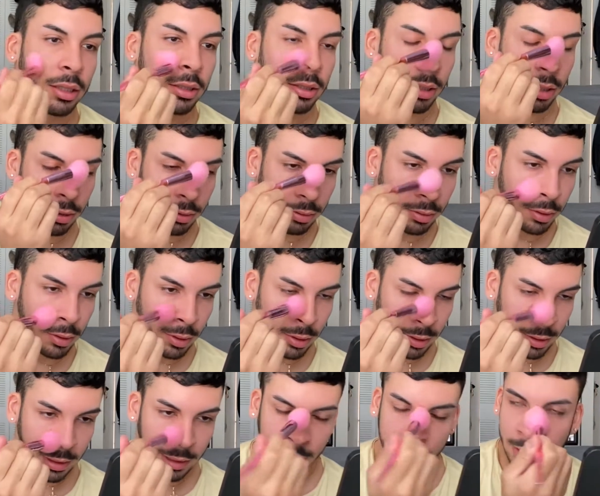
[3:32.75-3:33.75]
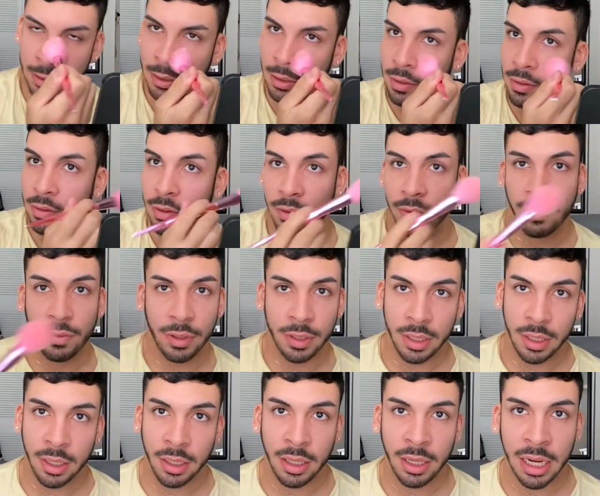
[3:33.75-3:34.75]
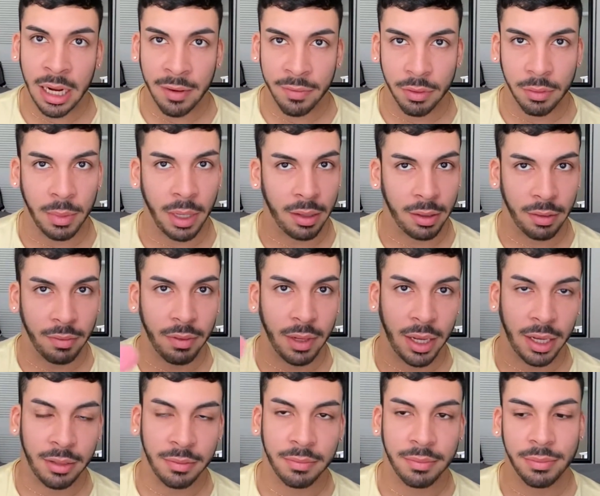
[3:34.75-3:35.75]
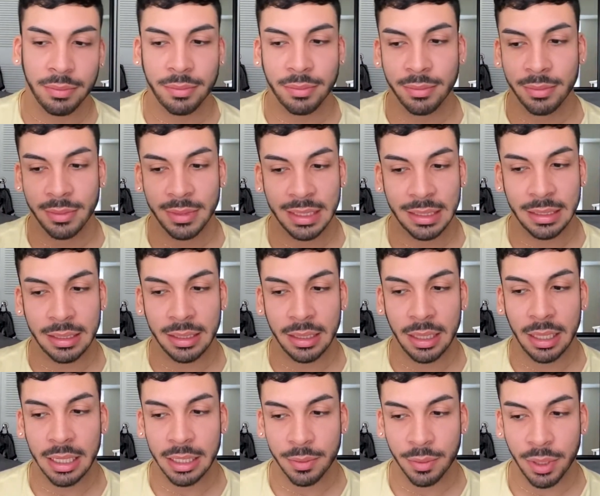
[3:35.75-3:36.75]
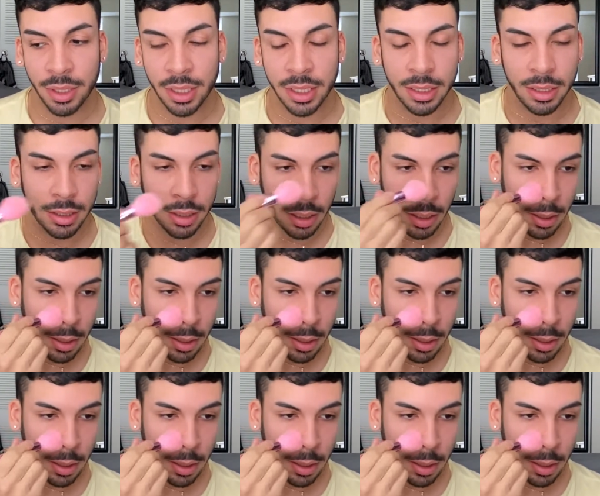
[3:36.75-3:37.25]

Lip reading: So if you see the aftermath of that, that's where it is.